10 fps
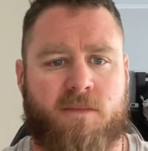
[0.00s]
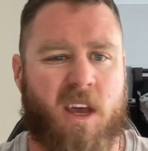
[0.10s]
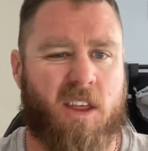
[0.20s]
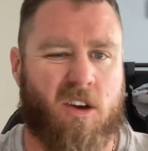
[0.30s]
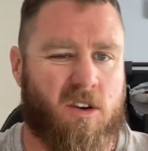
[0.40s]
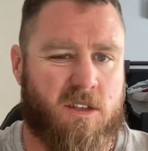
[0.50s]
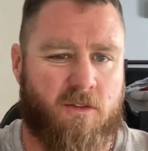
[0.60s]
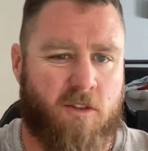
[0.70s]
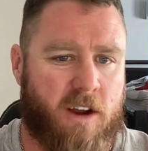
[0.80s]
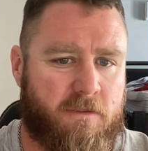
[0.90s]
at the cost of
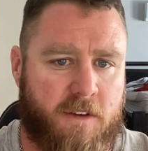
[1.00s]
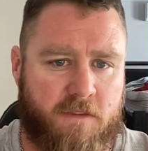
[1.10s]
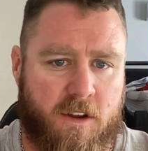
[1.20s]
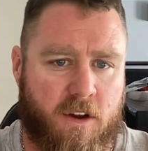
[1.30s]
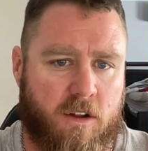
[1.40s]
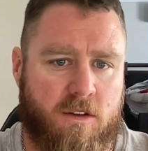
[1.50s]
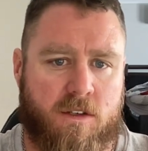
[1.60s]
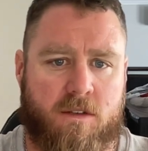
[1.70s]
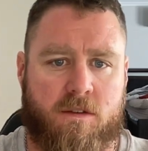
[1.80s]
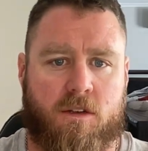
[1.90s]
around
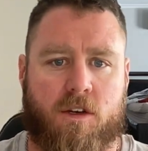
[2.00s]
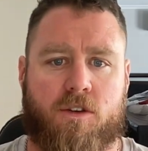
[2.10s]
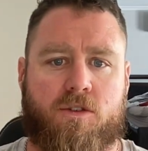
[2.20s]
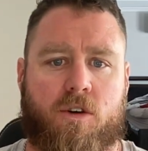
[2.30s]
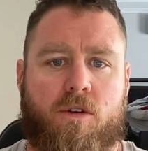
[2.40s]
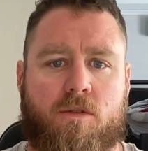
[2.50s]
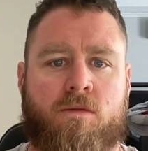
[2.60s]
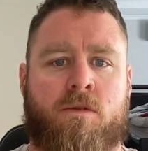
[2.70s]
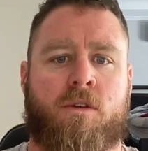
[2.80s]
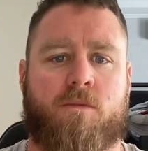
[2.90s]
$50 to control
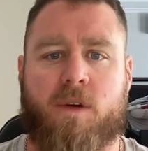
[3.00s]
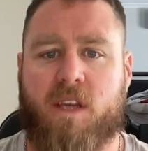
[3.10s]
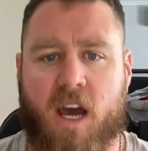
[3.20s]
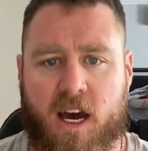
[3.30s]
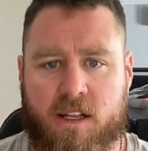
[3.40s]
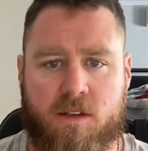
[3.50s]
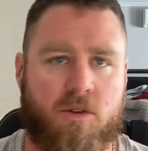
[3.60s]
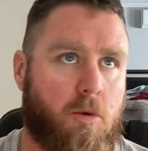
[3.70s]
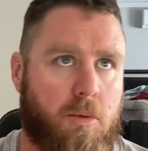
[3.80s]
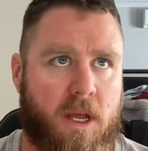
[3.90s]
when gardens
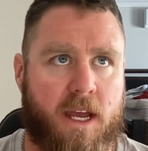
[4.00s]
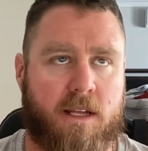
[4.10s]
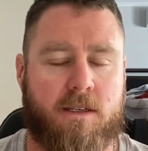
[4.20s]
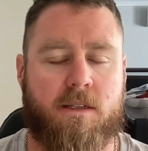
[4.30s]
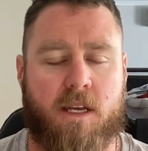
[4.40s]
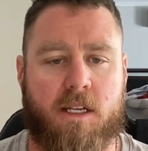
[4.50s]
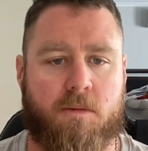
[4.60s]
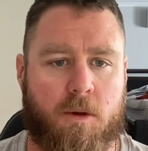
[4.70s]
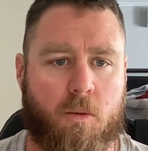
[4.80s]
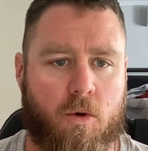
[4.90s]
or plants need to
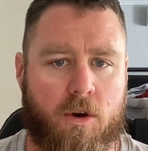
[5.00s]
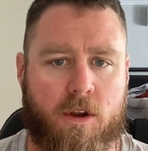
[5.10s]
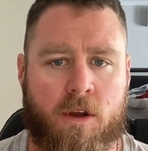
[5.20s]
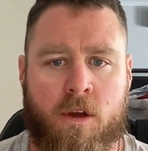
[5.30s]
be watered.